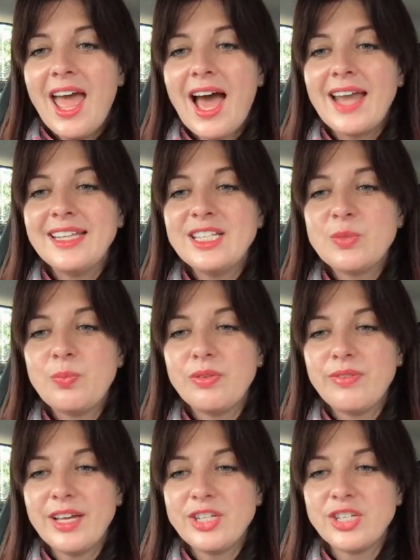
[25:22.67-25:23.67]
and
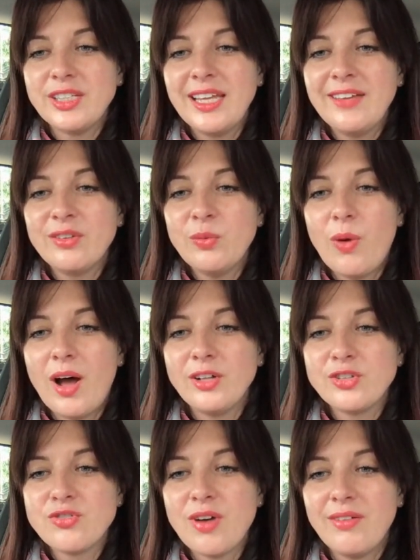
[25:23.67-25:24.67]
inspiration even while
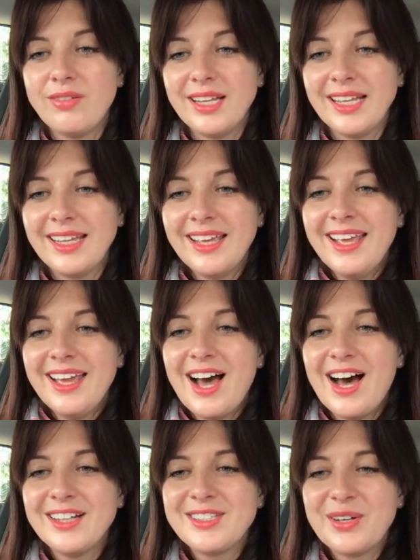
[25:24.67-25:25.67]
traveling.
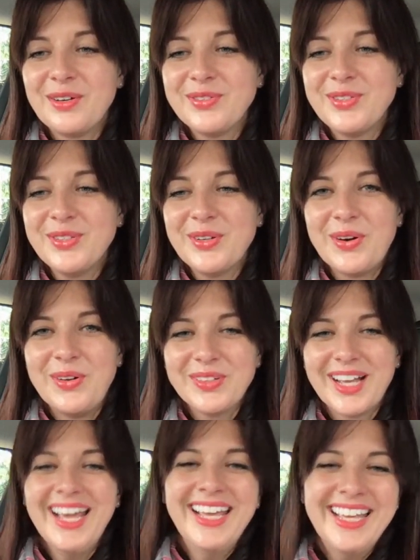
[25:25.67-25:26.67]
Hats off to you, Olga.